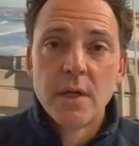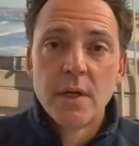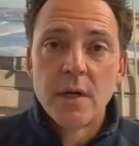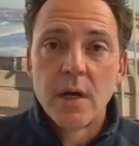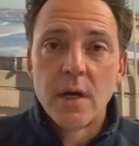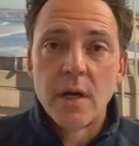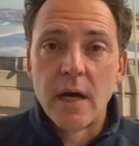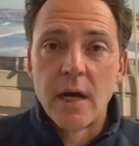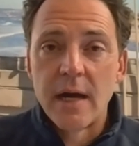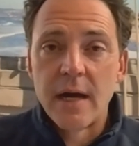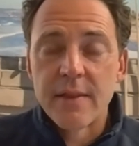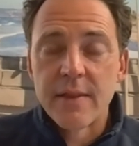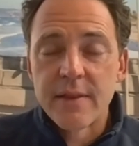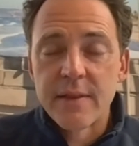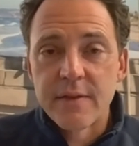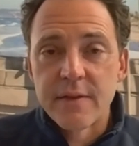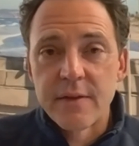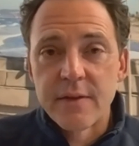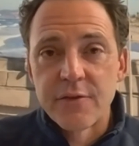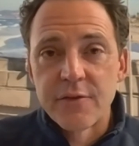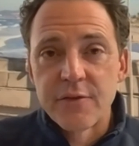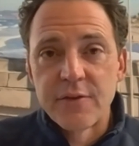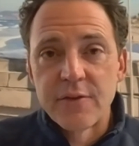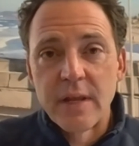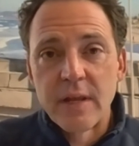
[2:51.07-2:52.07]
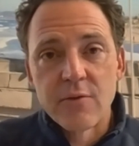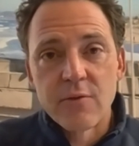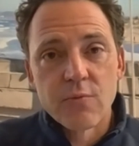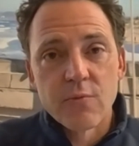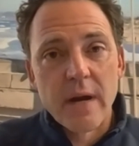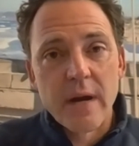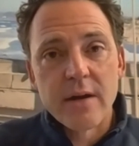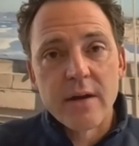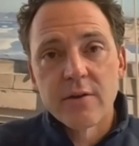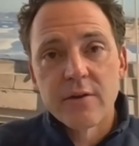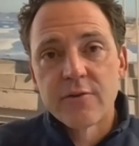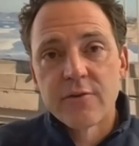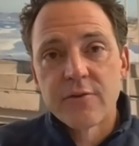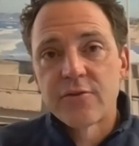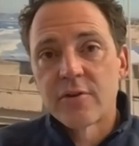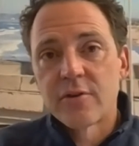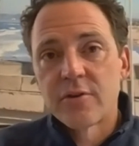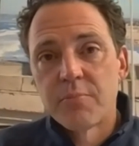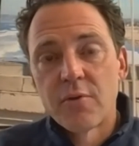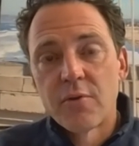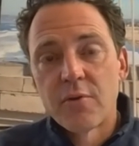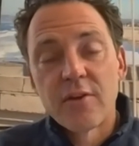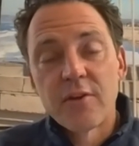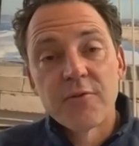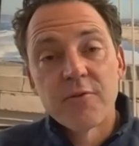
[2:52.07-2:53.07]
uh, that the state record
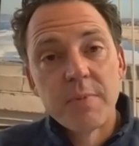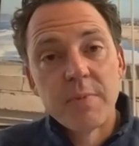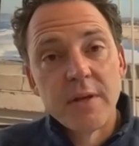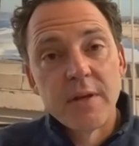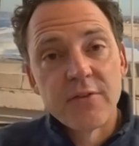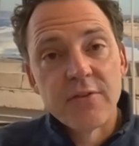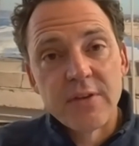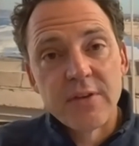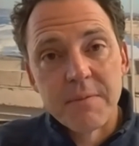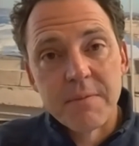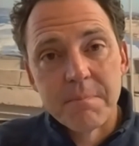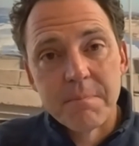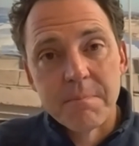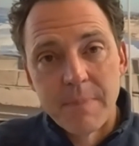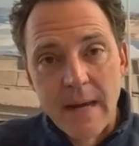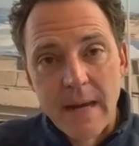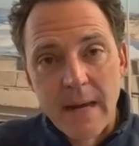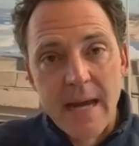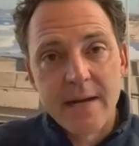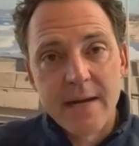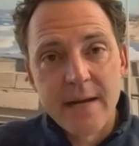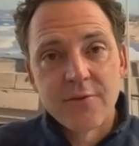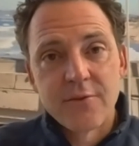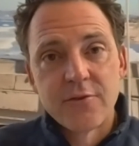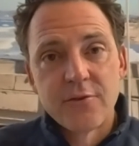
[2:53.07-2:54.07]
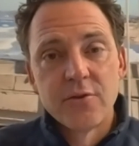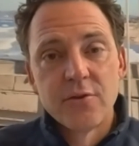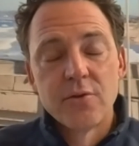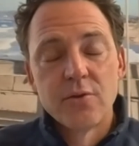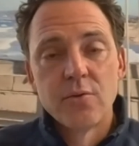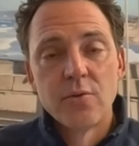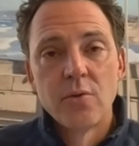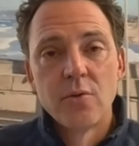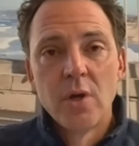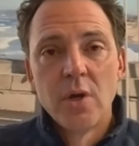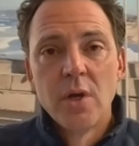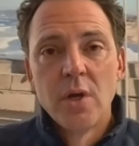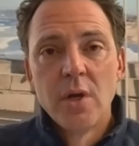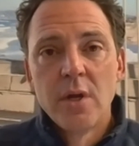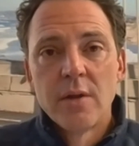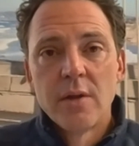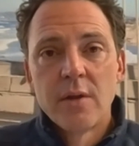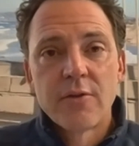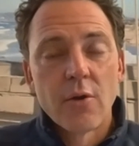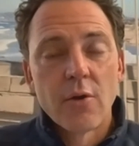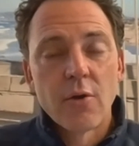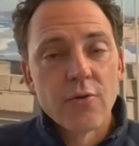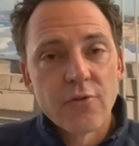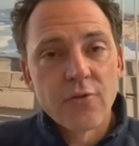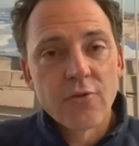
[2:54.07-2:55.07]
surplus be sent back to
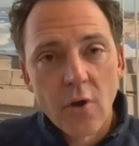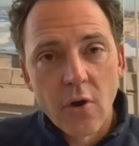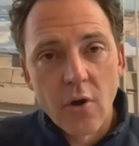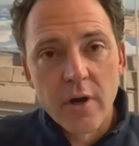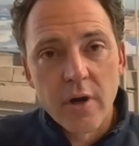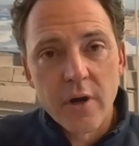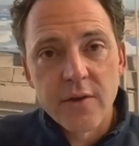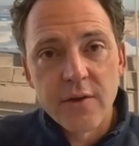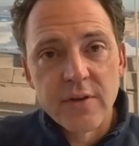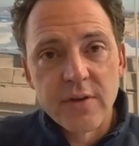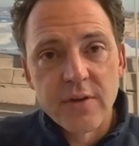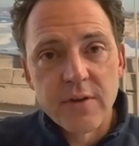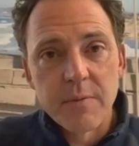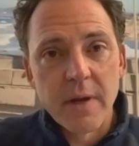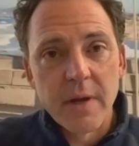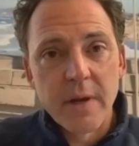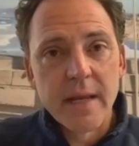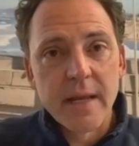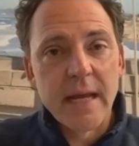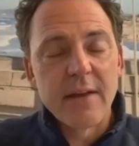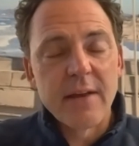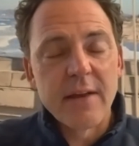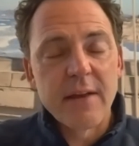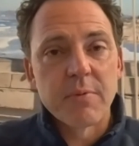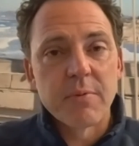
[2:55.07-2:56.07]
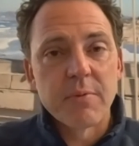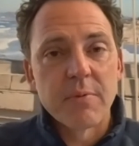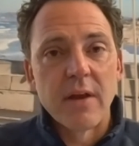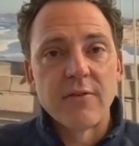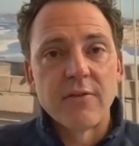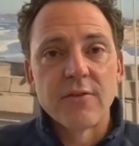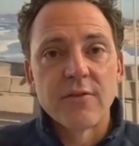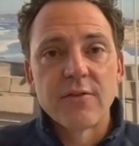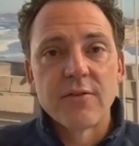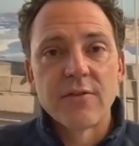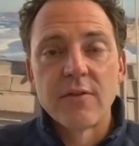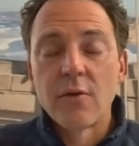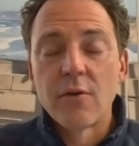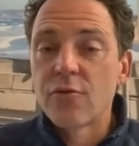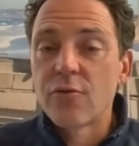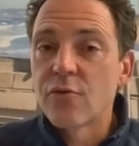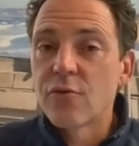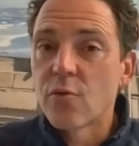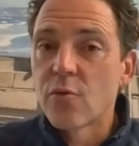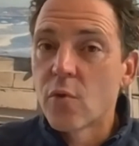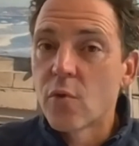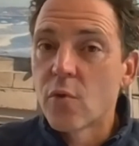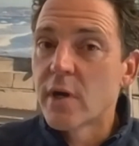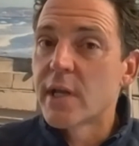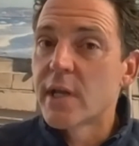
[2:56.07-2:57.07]
those hardest hit by gas prices. And
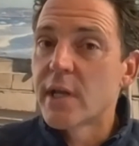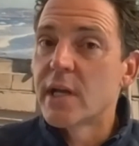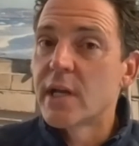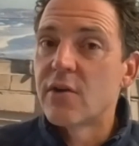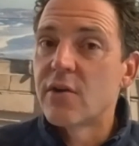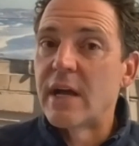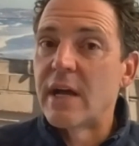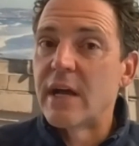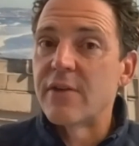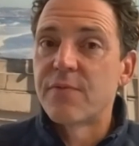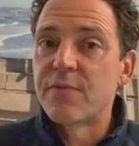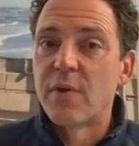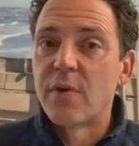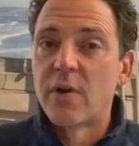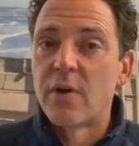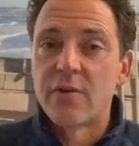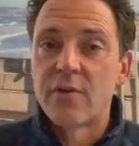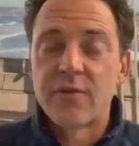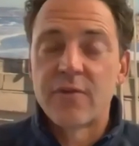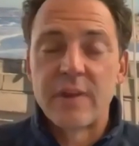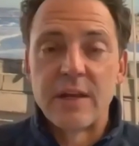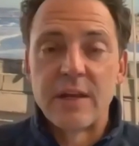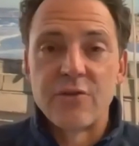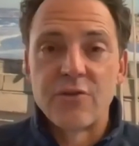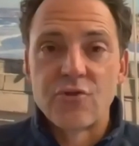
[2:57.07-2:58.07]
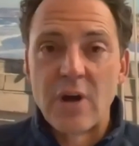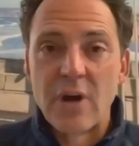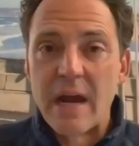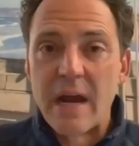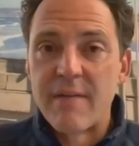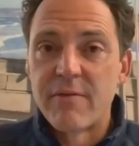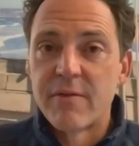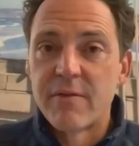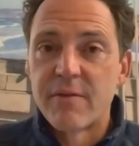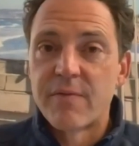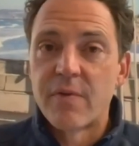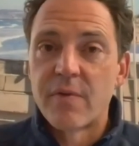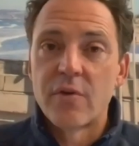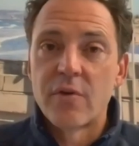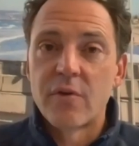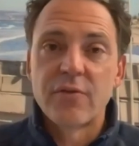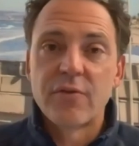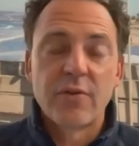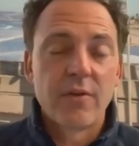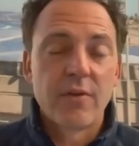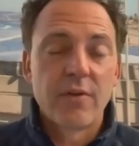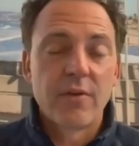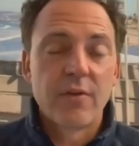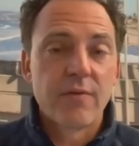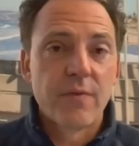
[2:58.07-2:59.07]
those are working class folks. They drive the
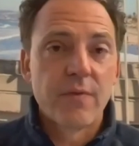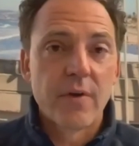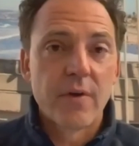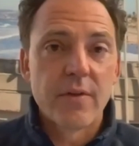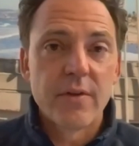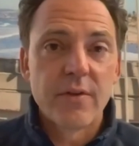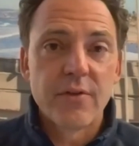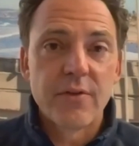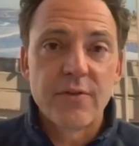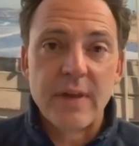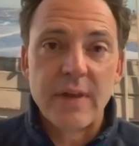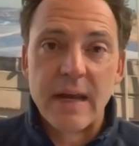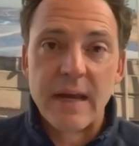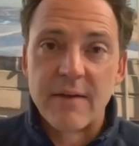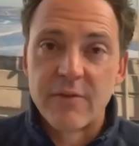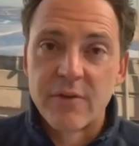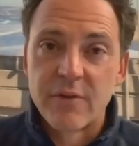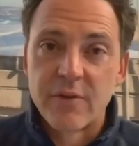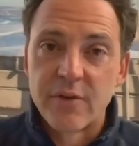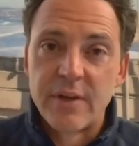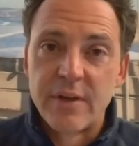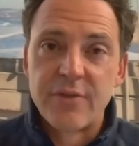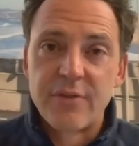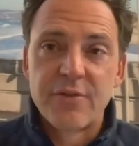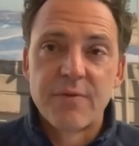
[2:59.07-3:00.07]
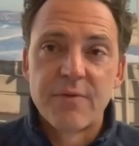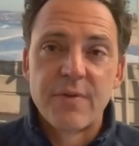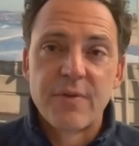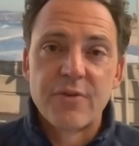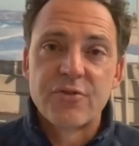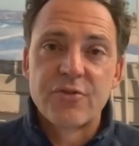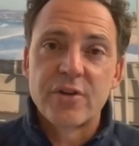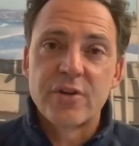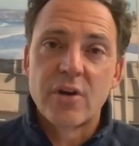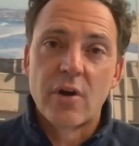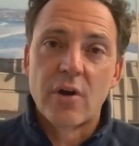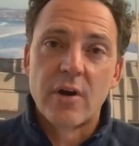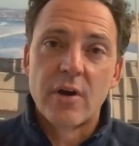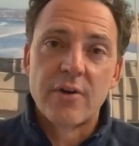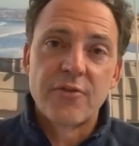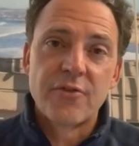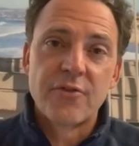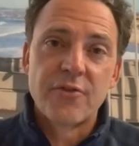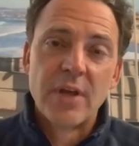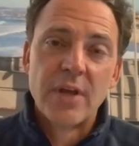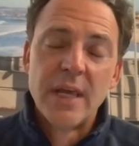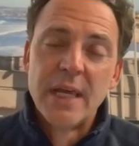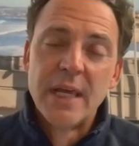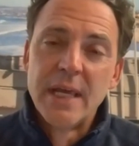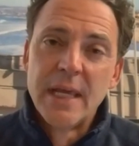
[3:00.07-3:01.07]
first, furthest, they have the least efficient
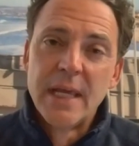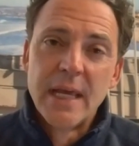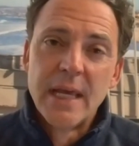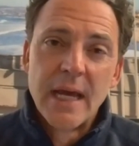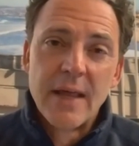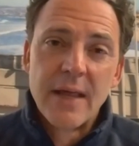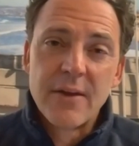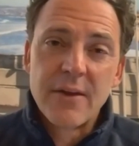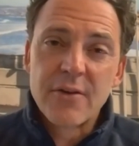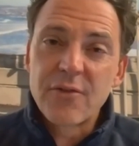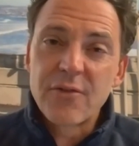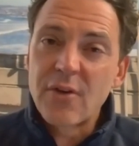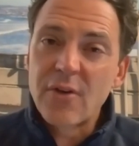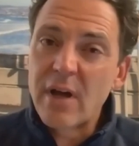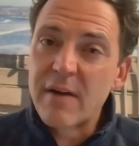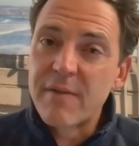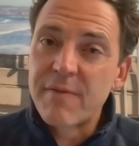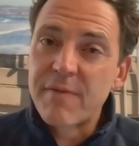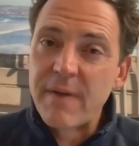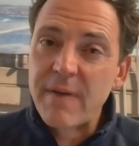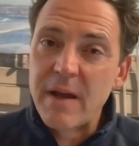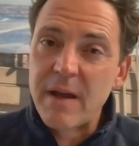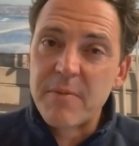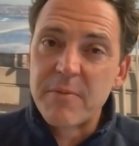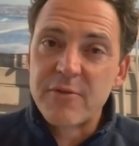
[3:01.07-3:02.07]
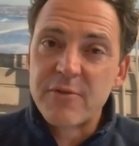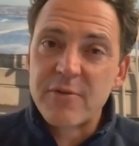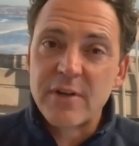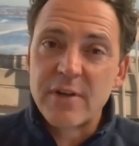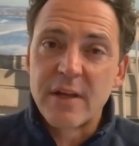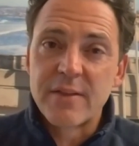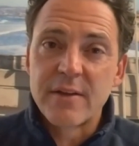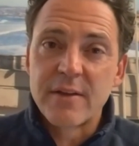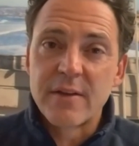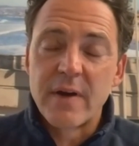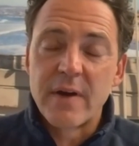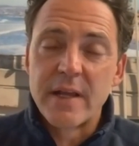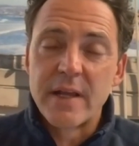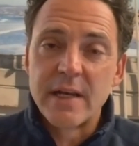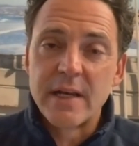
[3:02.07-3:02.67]
cars. And there's a lot of families out there right